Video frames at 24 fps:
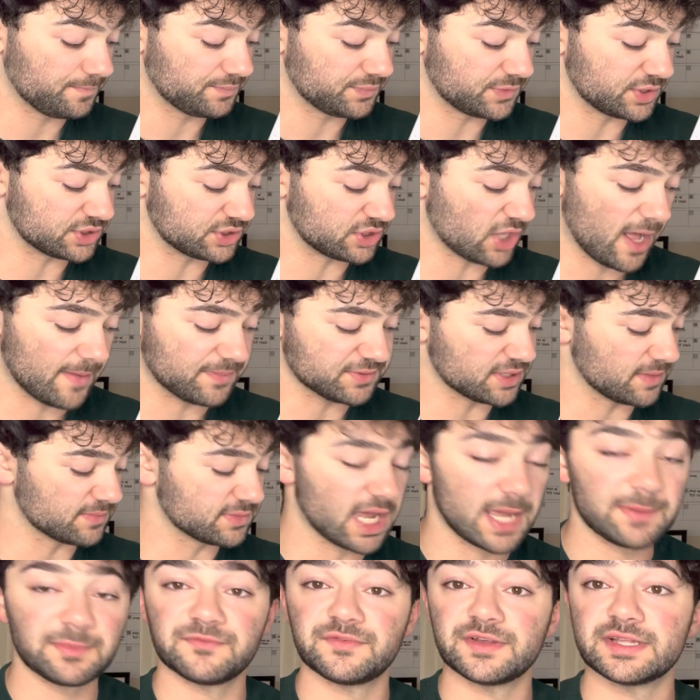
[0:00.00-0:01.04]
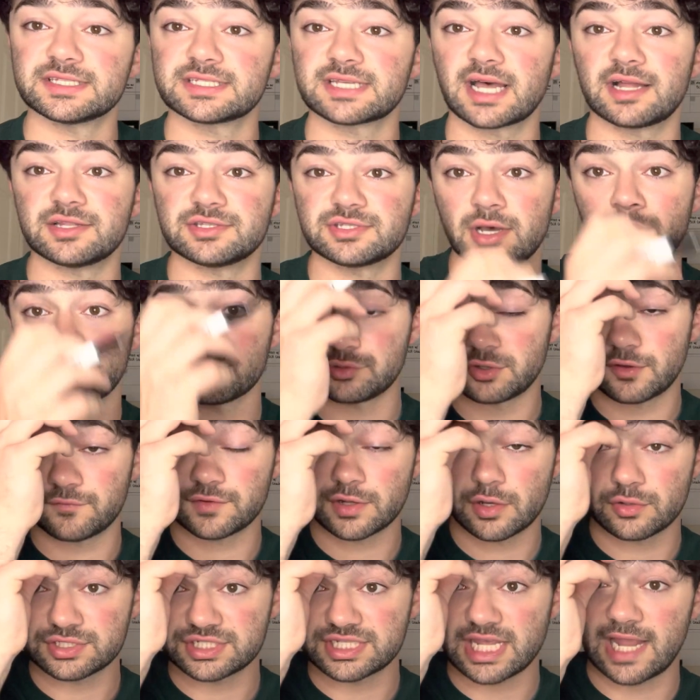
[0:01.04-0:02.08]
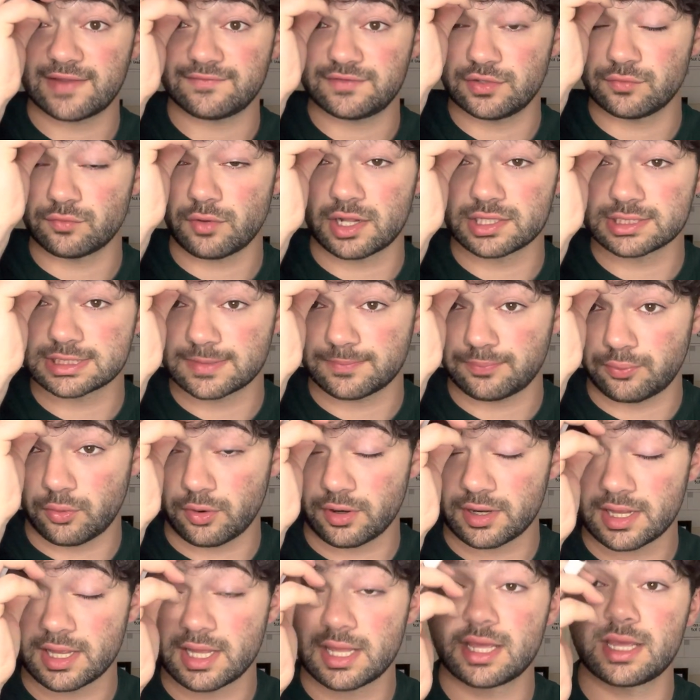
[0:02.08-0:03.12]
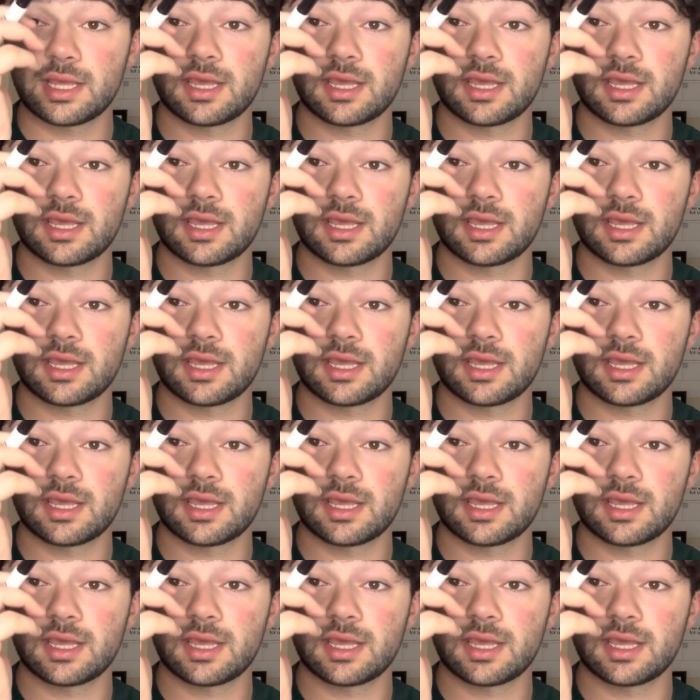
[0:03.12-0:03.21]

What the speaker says: to stop some type of inside zone. You have no safety run support.